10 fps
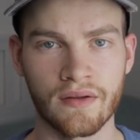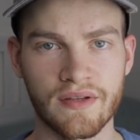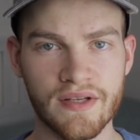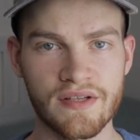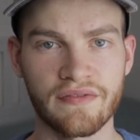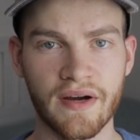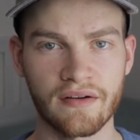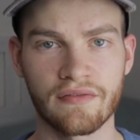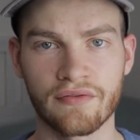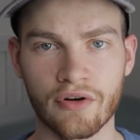This
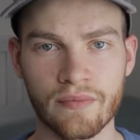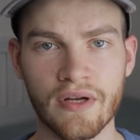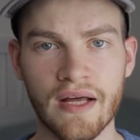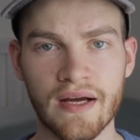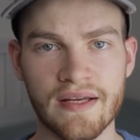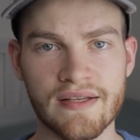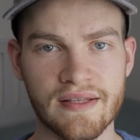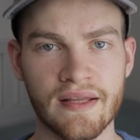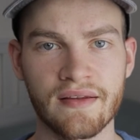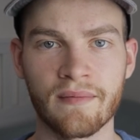final formula is
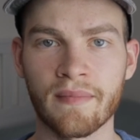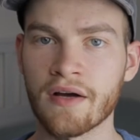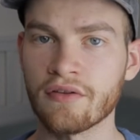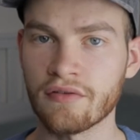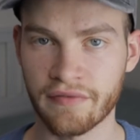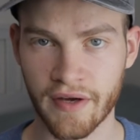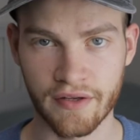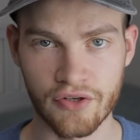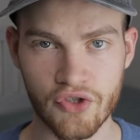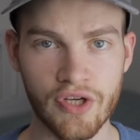then the amount of
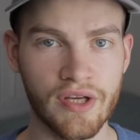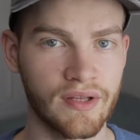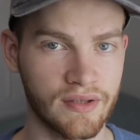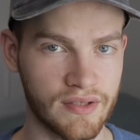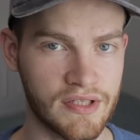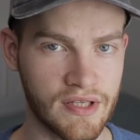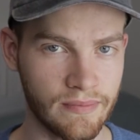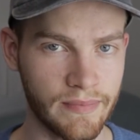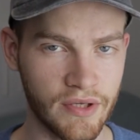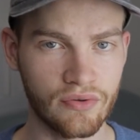energy that the
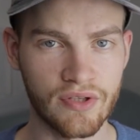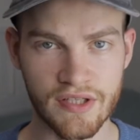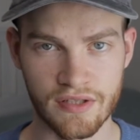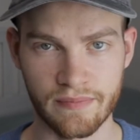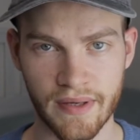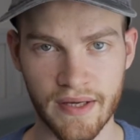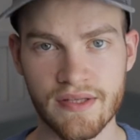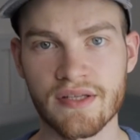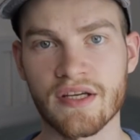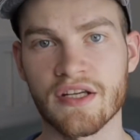CPU
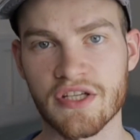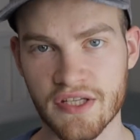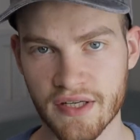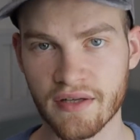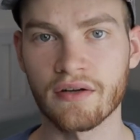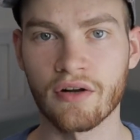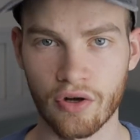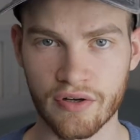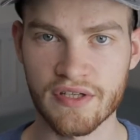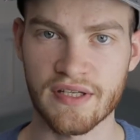dissipates in a single
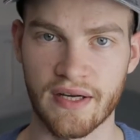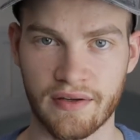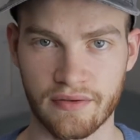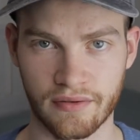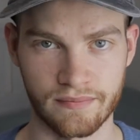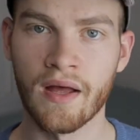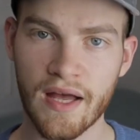clock cycle.